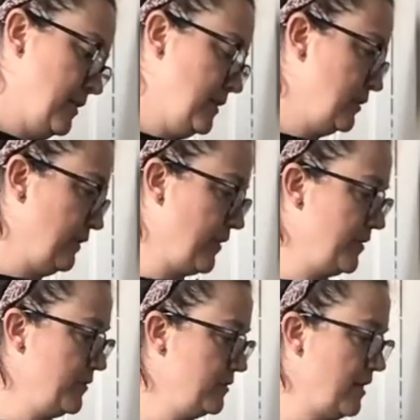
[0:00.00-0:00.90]
So I've cut
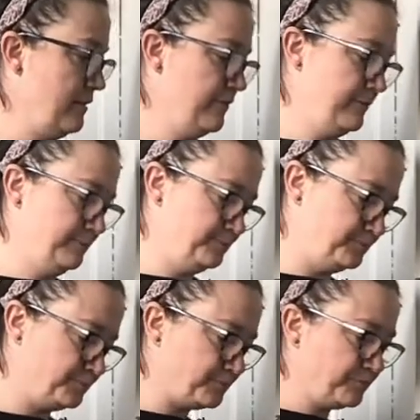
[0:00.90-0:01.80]
those off.
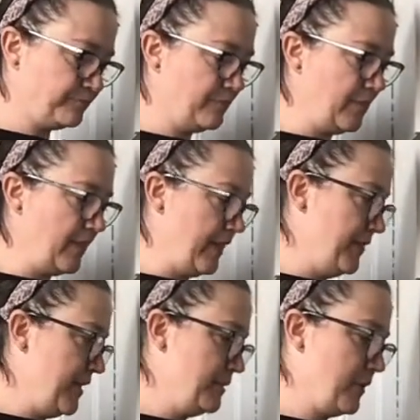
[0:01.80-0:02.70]
And
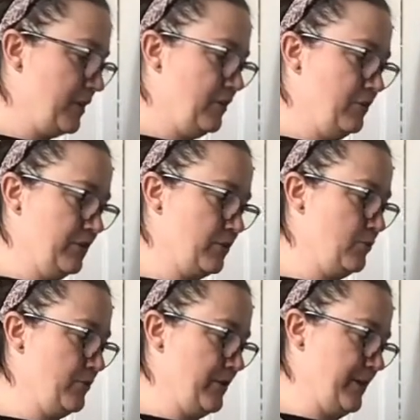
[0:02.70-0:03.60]
then I'm going to do this cool
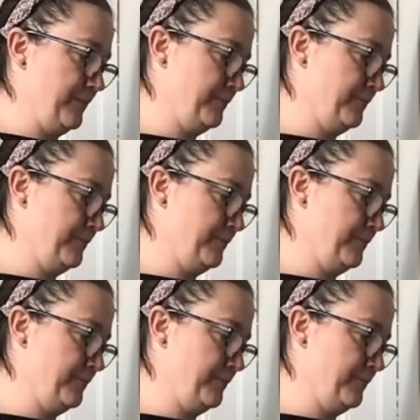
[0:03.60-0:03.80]
thing.